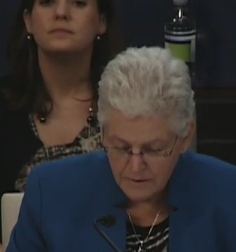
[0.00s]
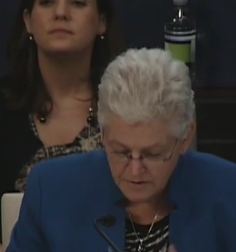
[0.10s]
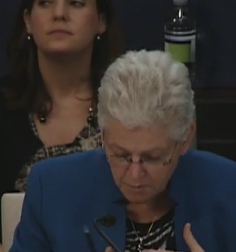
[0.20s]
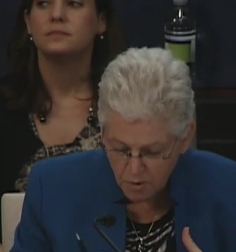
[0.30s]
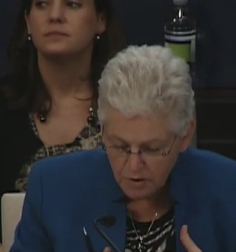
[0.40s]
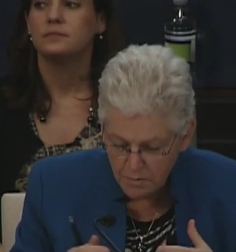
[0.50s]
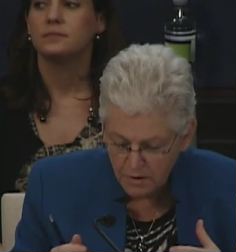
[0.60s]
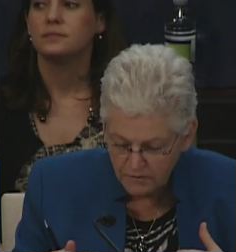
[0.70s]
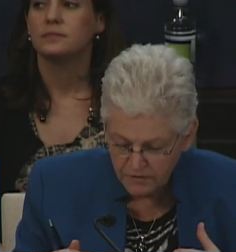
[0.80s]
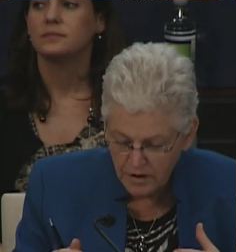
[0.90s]
Speaker 1: spoke
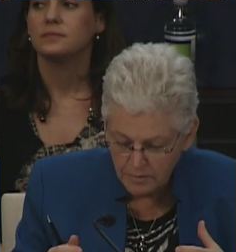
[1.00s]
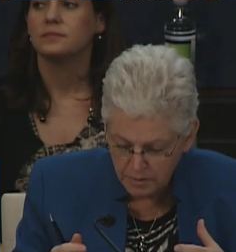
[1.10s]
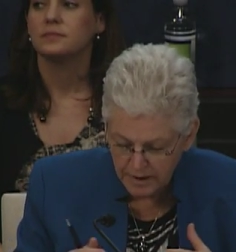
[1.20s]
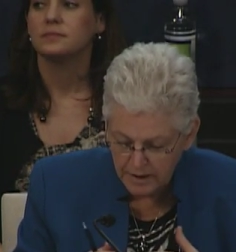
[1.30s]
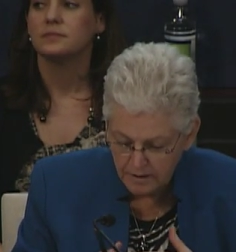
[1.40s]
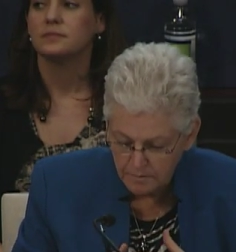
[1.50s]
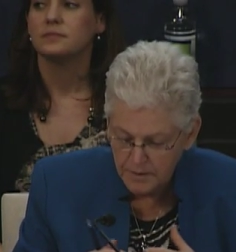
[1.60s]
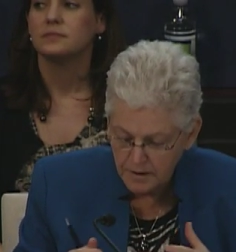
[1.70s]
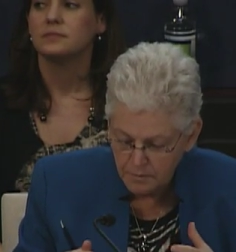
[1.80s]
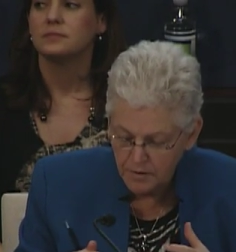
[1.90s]
about floodplain,
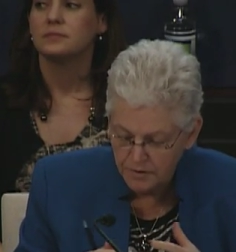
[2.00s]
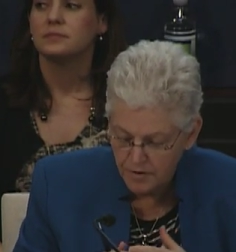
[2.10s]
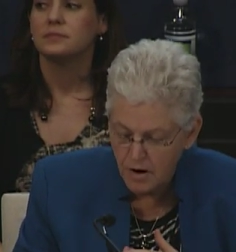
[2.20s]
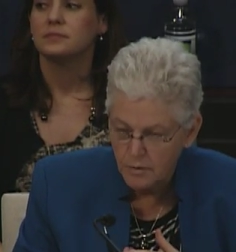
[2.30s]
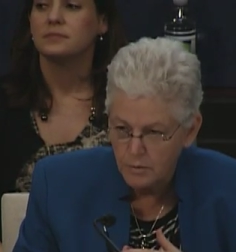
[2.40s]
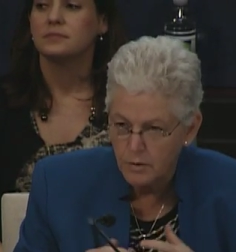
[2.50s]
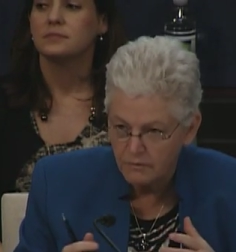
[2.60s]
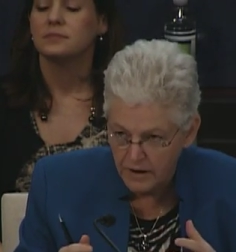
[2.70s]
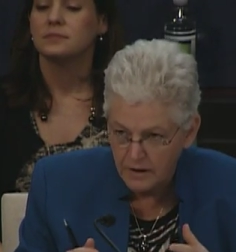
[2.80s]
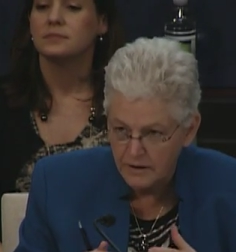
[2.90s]
people thought we were
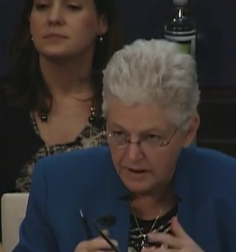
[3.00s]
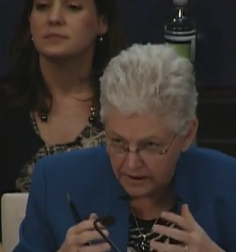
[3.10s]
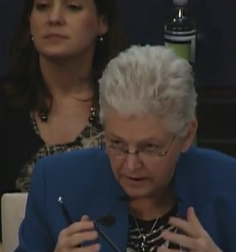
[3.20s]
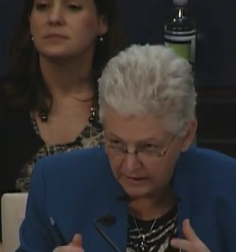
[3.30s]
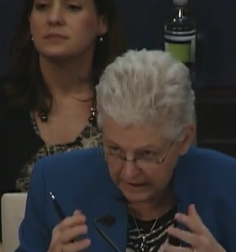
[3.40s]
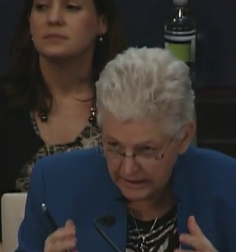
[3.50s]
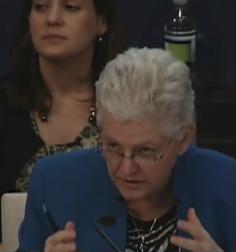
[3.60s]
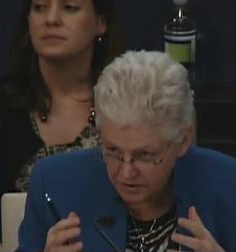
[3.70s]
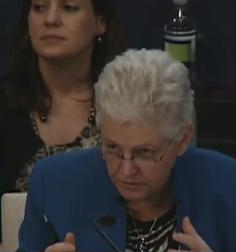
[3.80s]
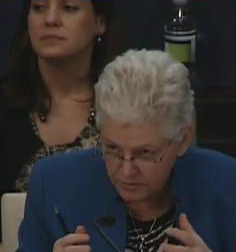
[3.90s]
regulating land
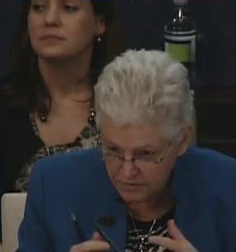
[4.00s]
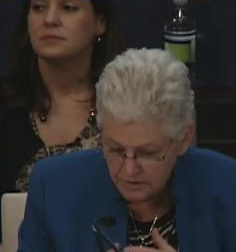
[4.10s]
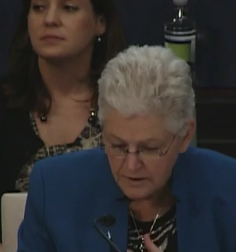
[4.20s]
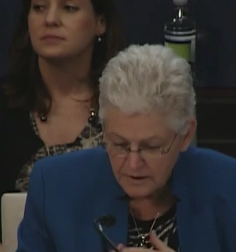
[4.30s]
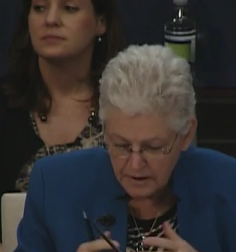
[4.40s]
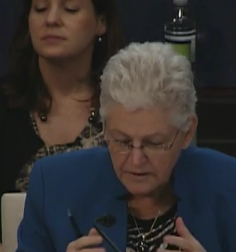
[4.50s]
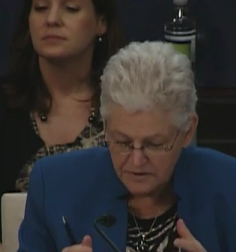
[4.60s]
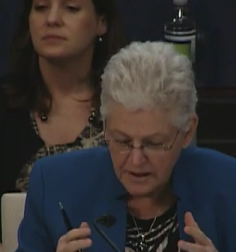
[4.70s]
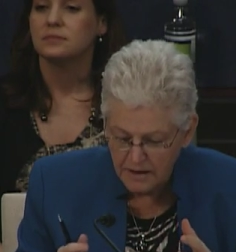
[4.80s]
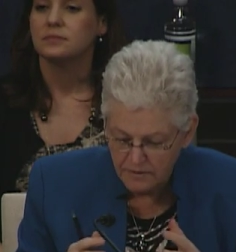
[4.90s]
use
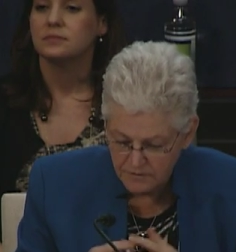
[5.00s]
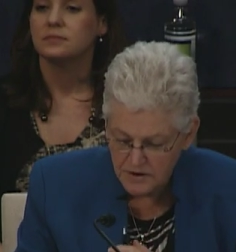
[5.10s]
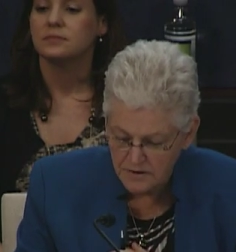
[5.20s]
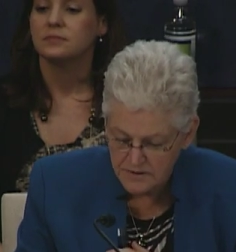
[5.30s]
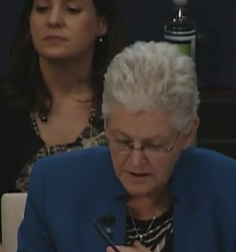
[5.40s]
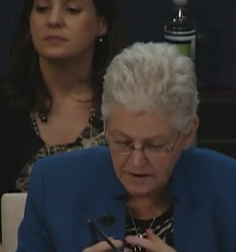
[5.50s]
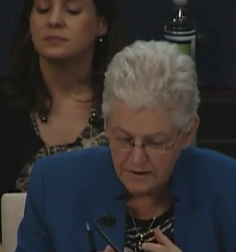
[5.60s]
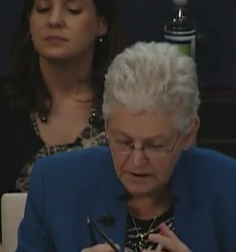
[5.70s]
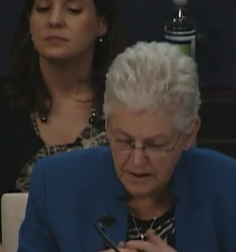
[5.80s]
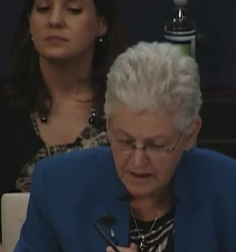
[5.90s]
instead of just
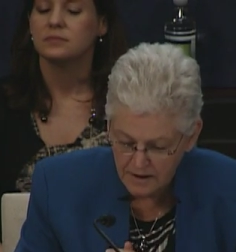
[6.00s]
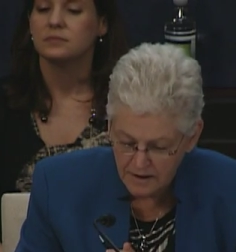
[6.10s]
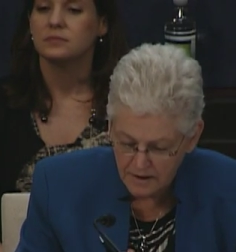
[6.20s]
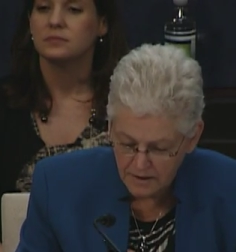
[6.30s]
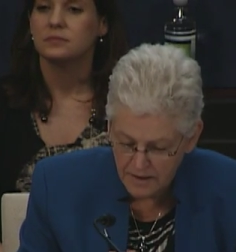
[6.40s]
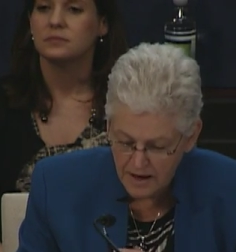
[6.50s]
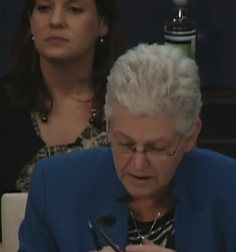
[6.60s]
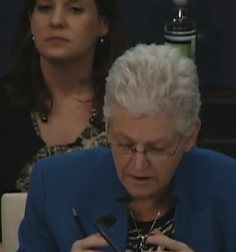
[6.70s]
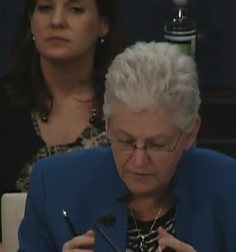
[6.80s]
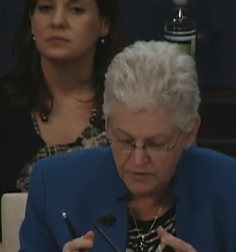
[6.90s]
indicating that
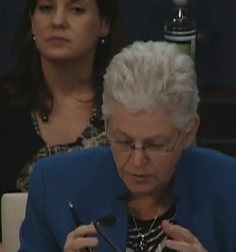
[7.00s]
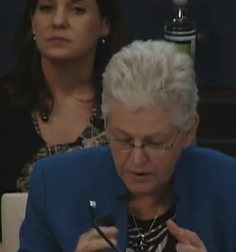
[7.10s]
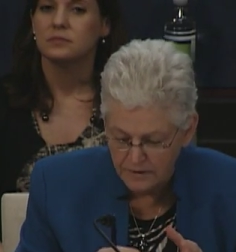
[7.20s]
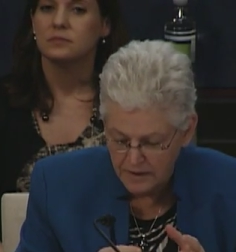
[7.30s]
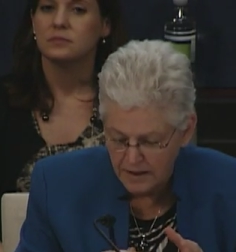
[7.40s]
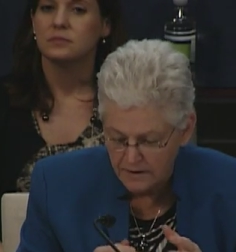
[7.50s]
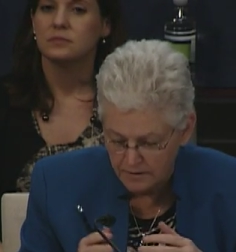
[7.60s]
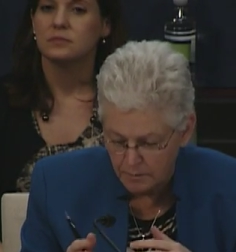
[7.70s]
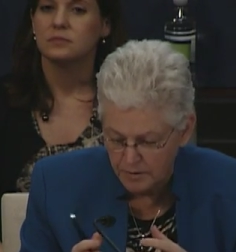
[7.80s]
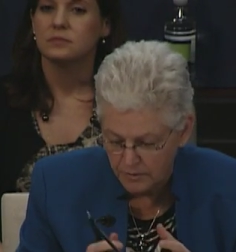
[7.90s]
if you intend to
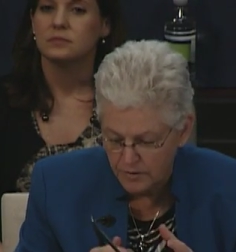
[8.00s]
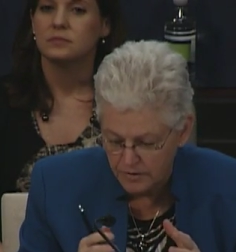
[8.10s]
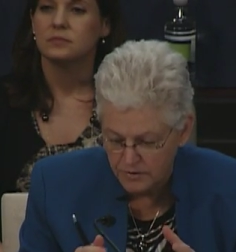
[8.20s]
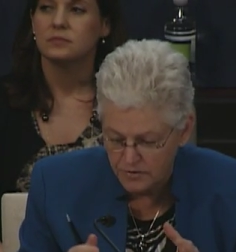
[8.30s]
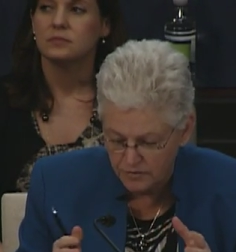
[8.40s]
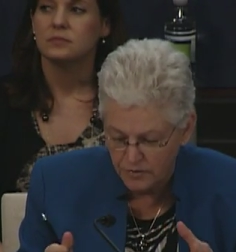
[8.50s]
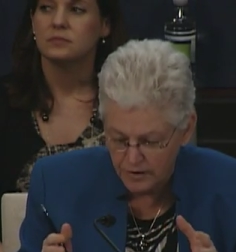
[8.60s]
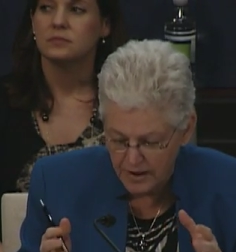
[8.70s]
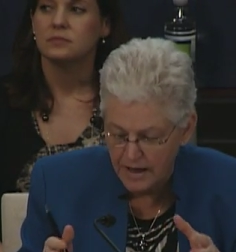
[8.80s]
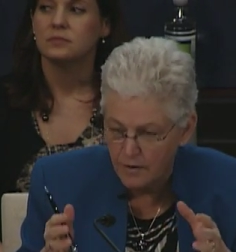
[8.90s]
pollute or
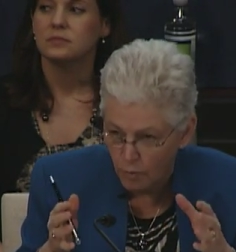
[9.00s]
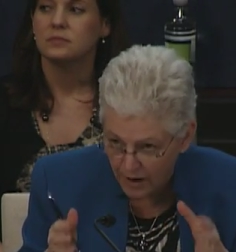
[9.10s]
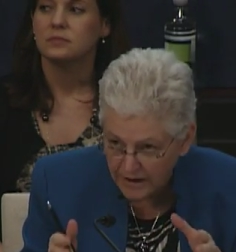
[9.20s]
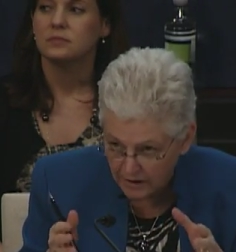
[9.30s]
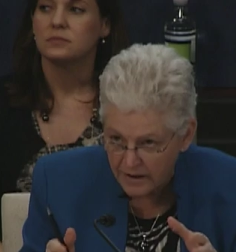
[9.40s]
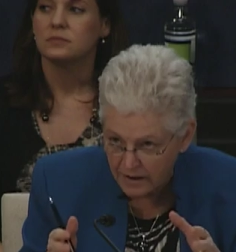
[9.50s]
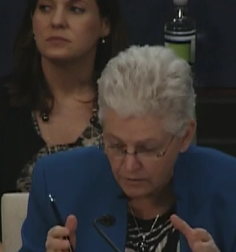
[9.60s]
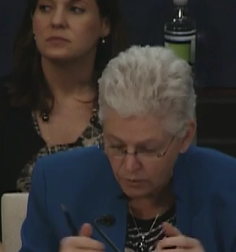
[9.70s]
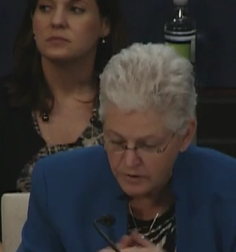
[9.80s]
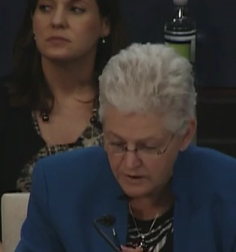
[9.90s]
destroy a wetland
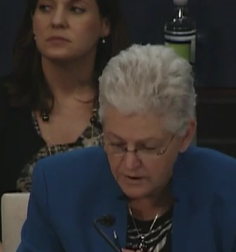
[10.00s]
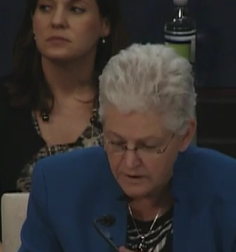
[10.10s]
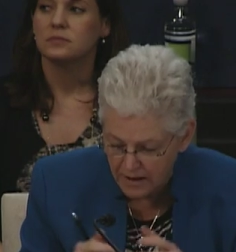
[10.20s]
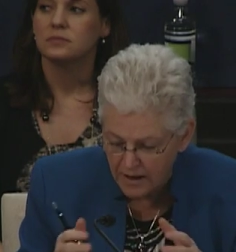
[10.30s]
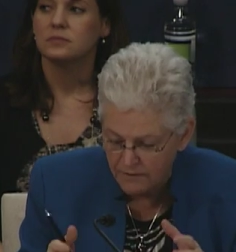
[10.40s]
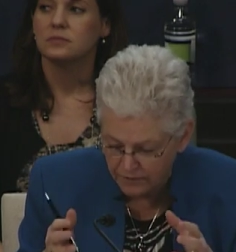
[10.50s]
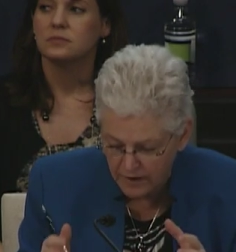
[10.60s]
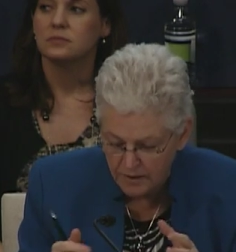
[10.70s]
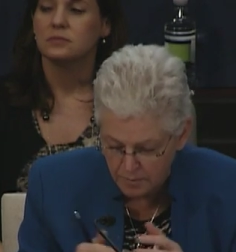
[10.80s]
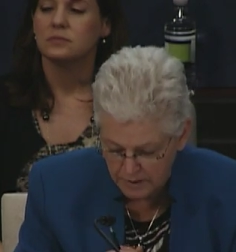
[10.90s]
within a
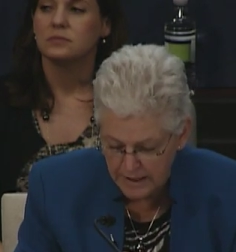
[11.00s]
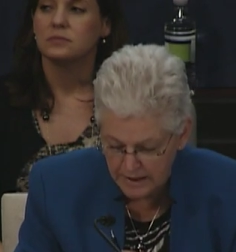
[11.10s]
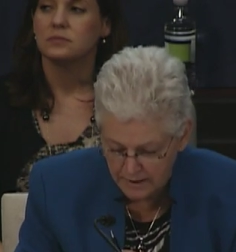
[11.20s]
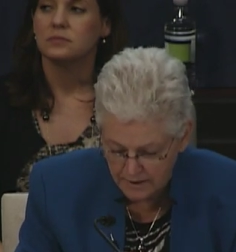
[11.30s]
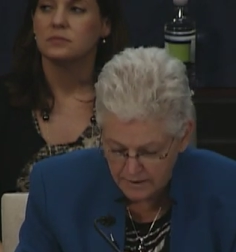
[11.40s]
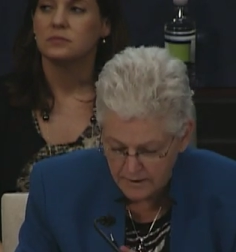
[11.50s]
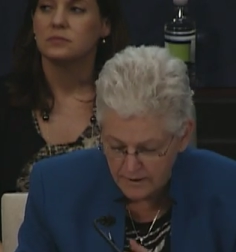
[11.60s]
floodplain,